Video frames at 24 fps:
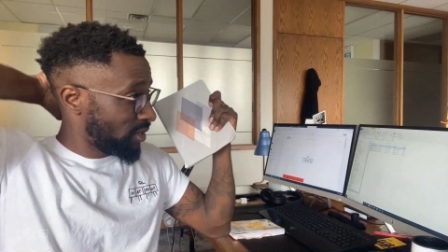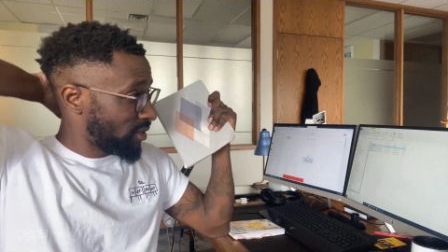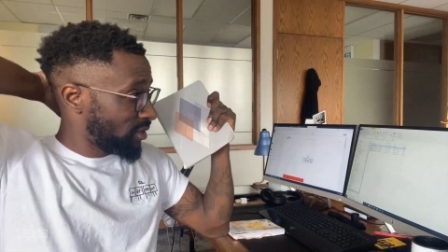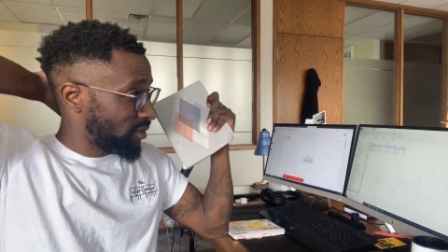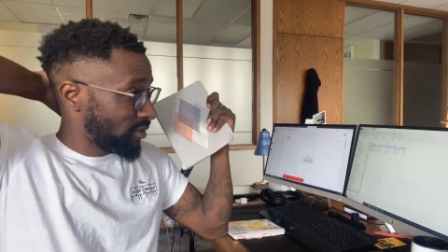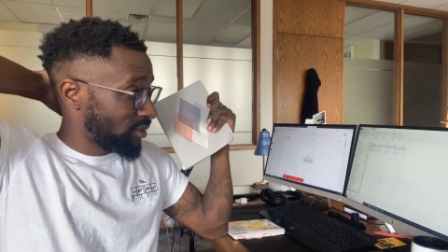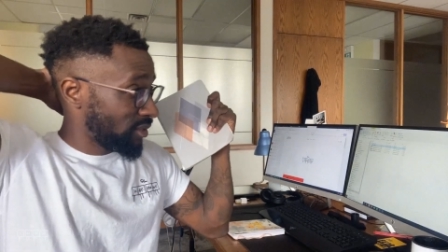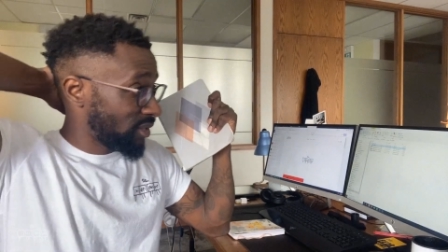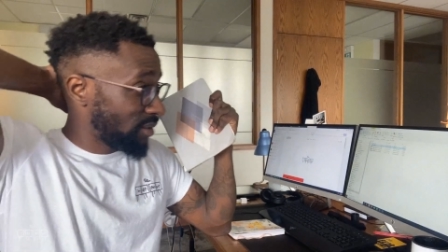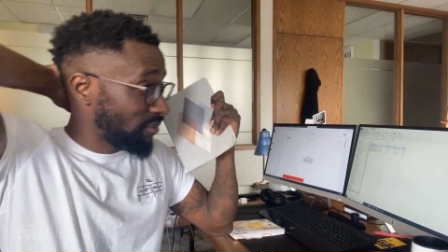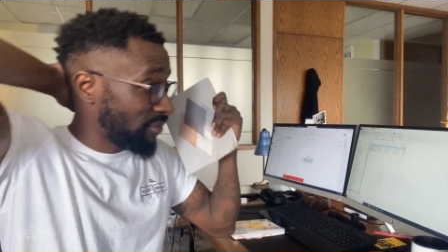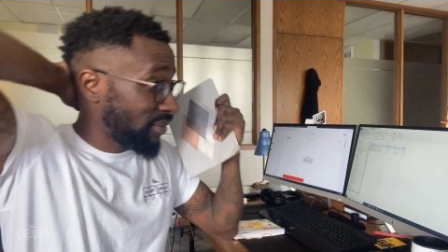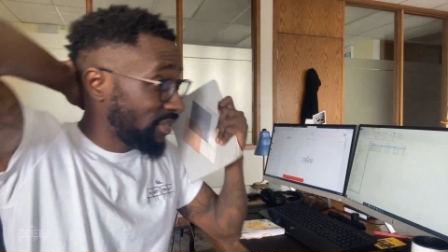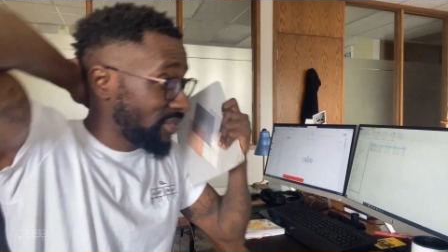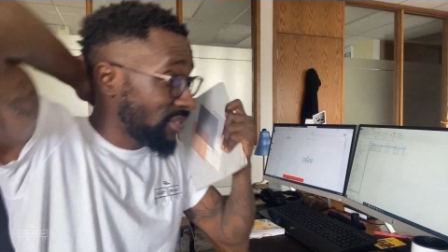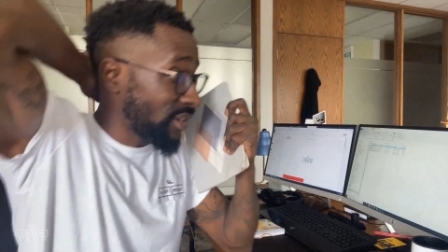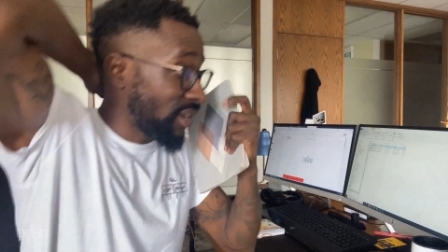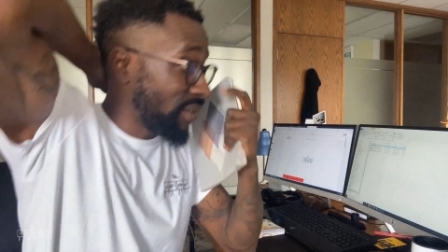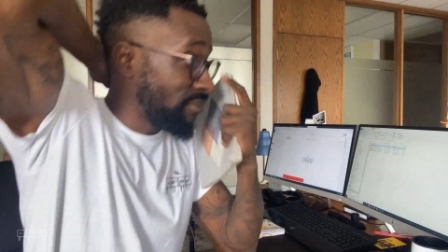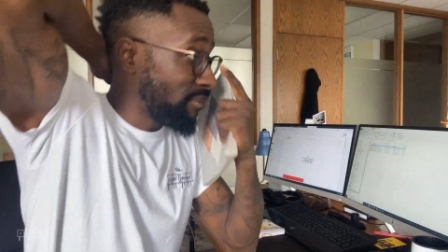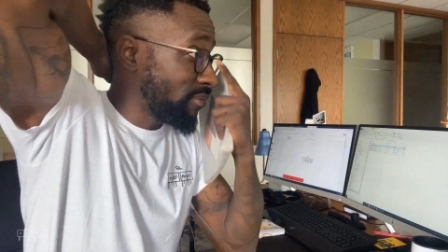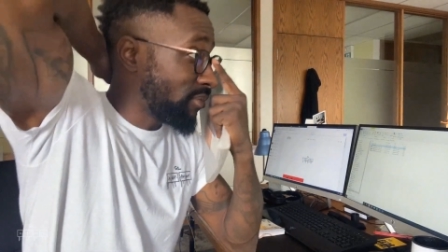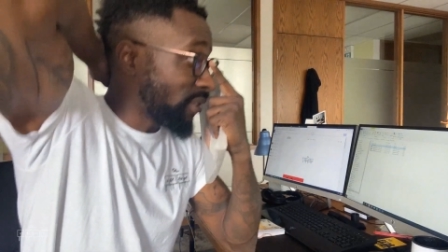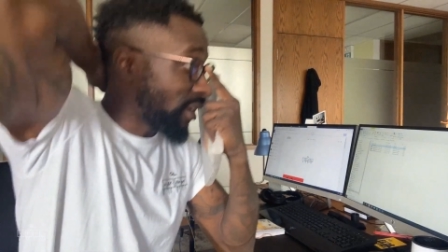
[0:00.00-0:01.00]
I'm
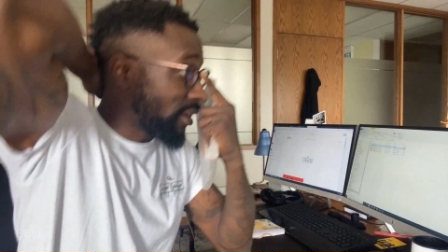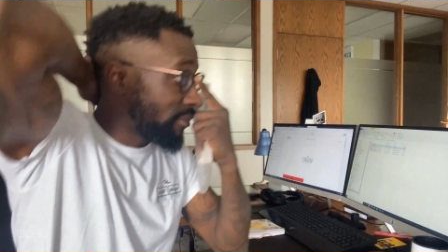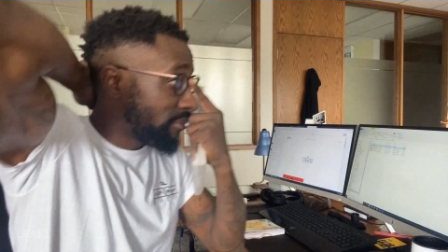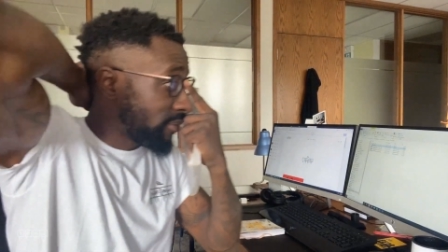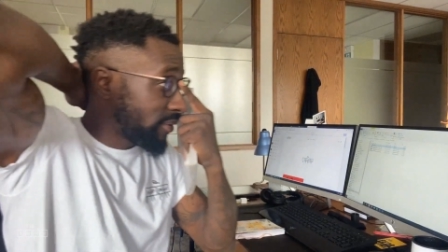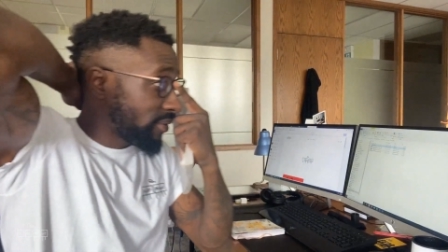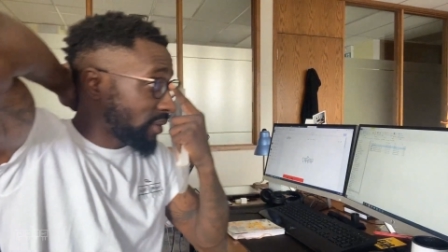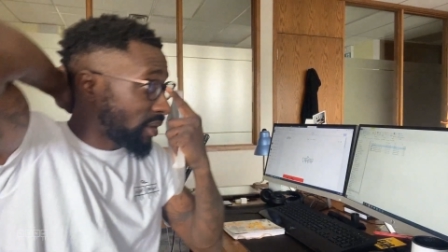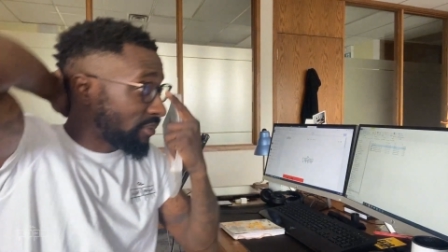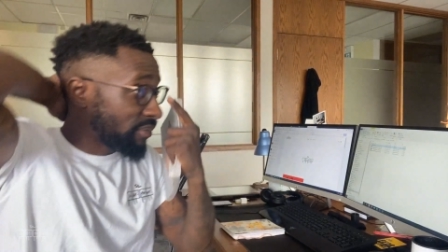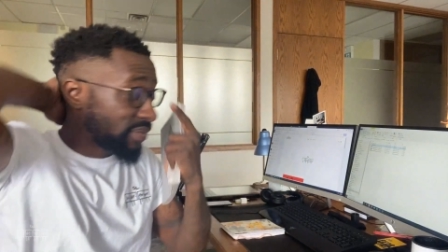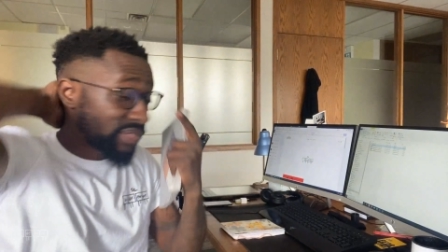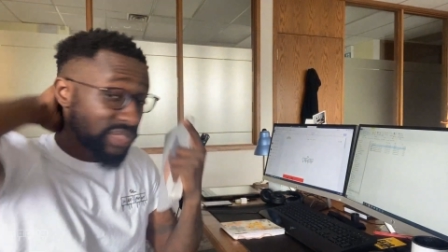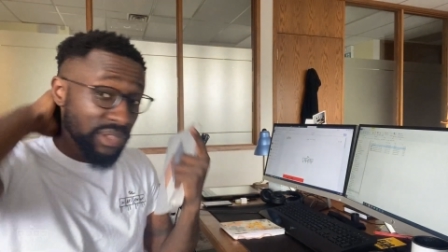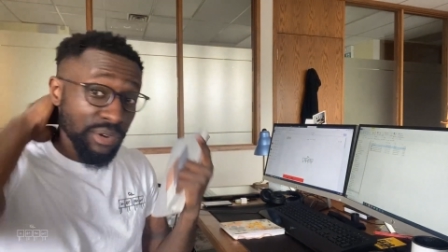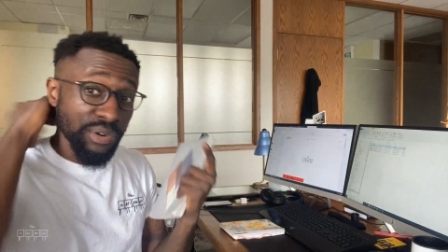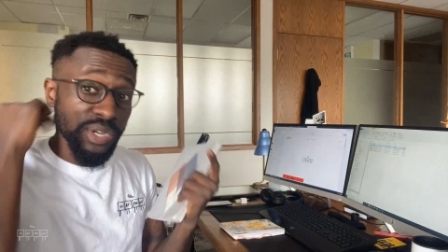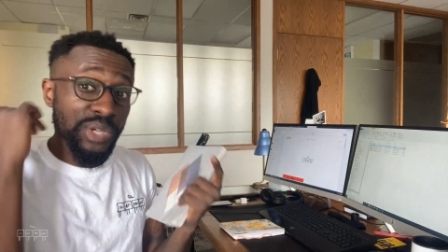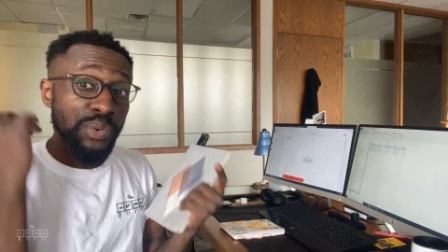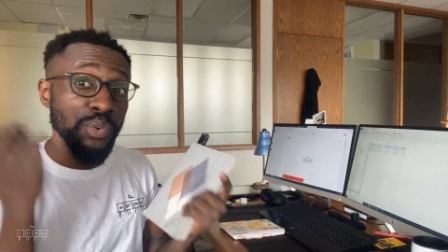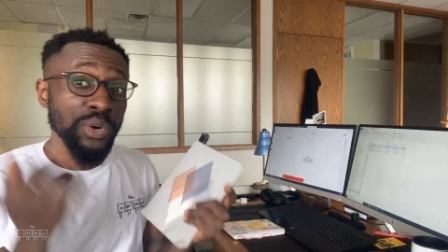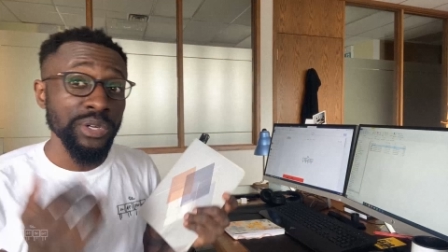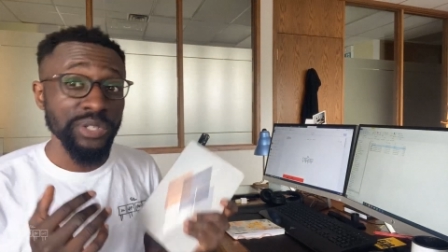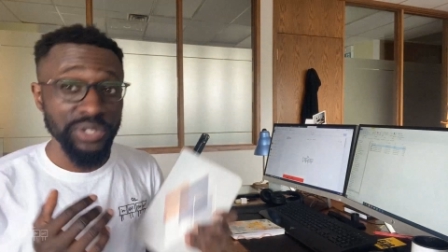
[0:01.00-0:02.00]

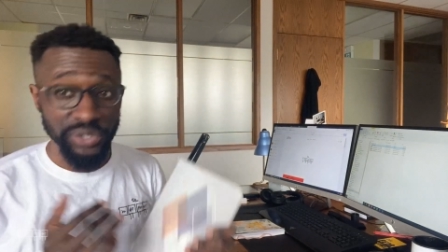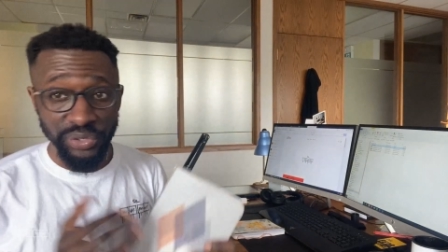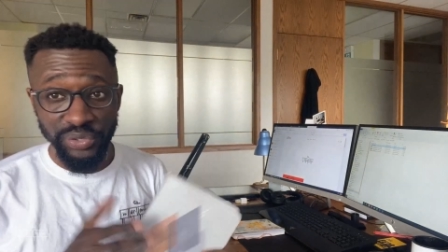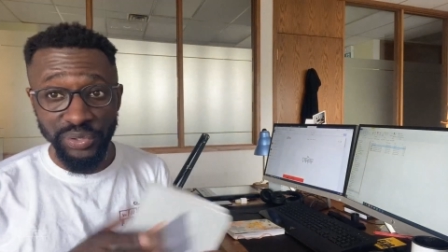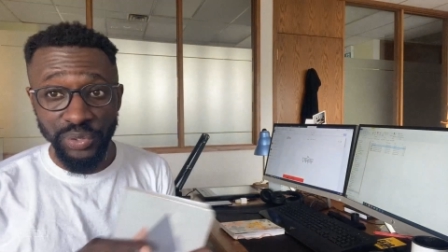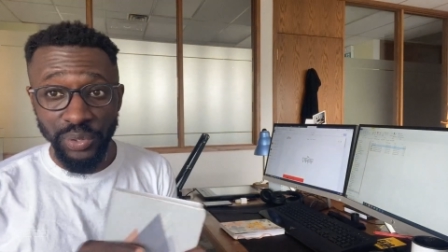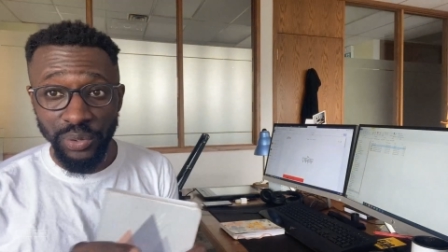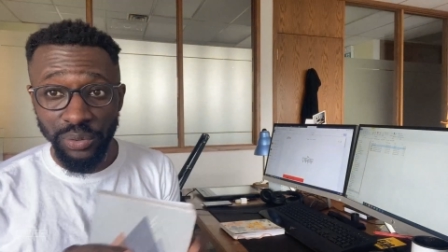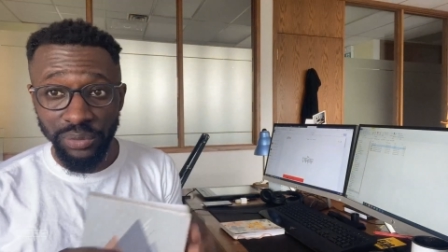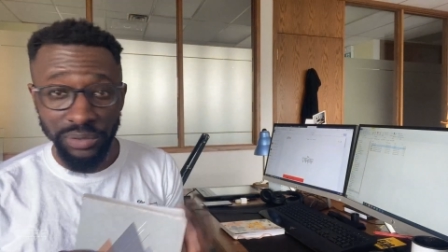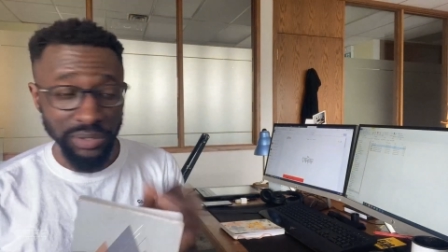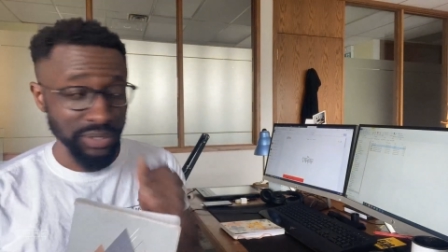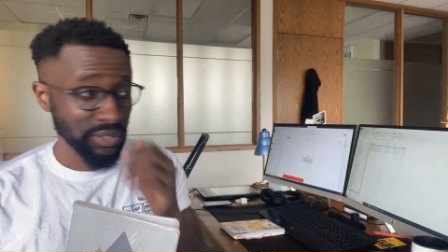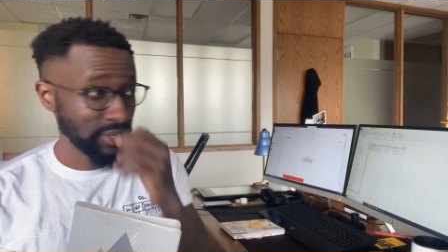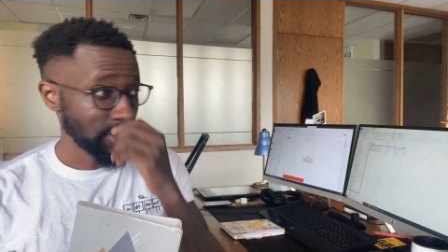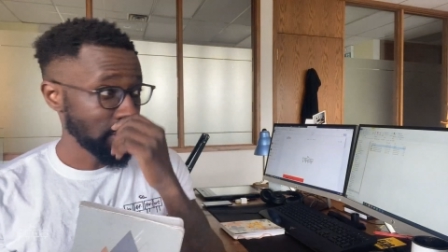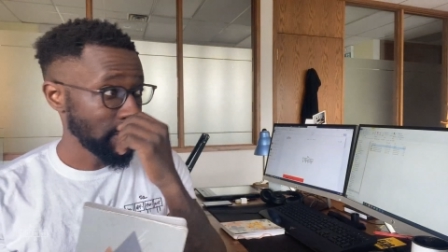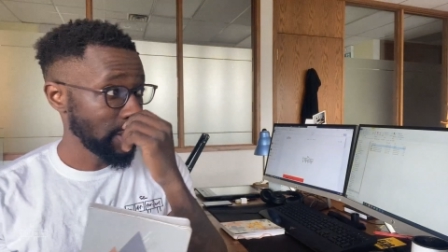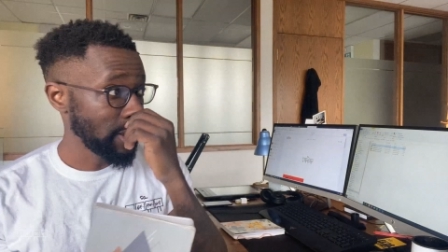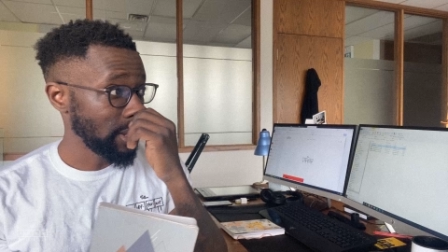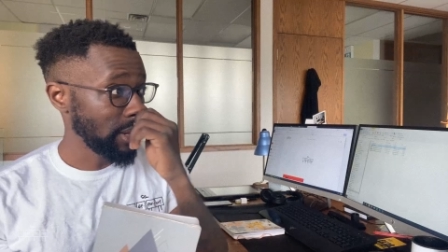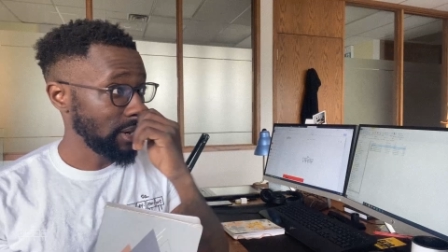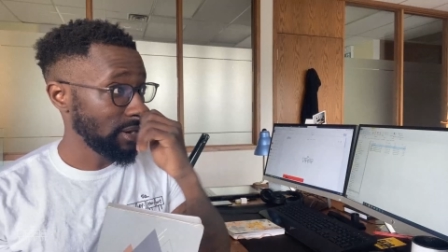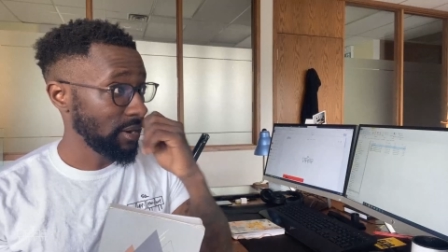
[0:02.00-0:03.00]
31 years old,
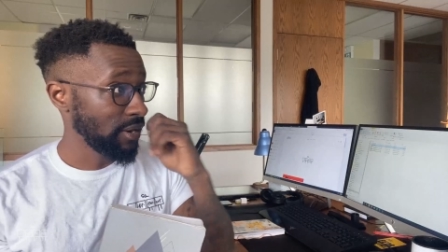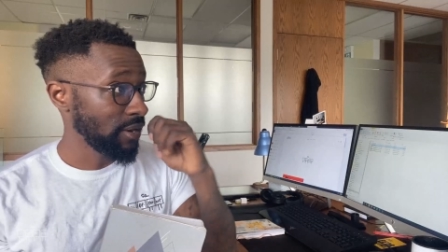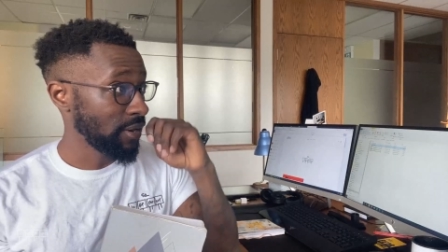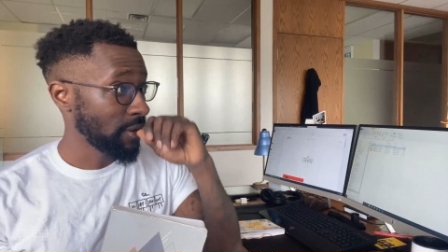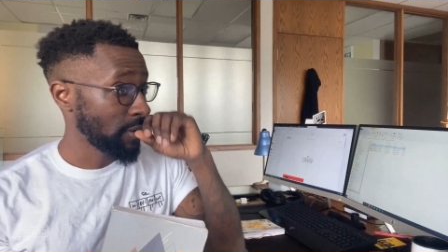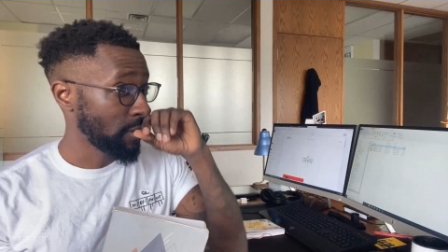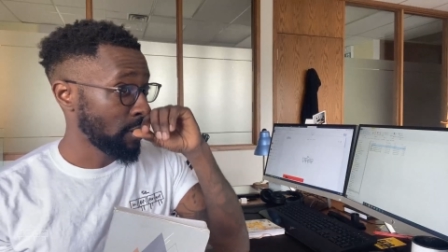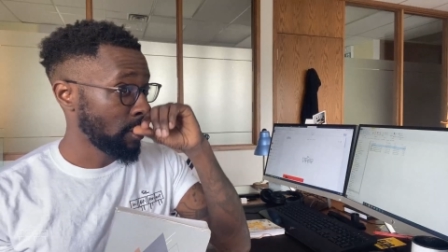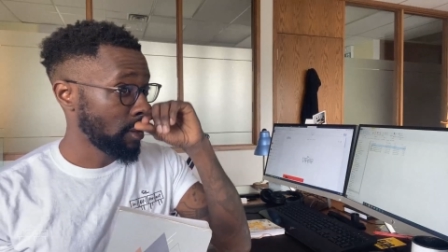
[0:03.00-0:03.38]
and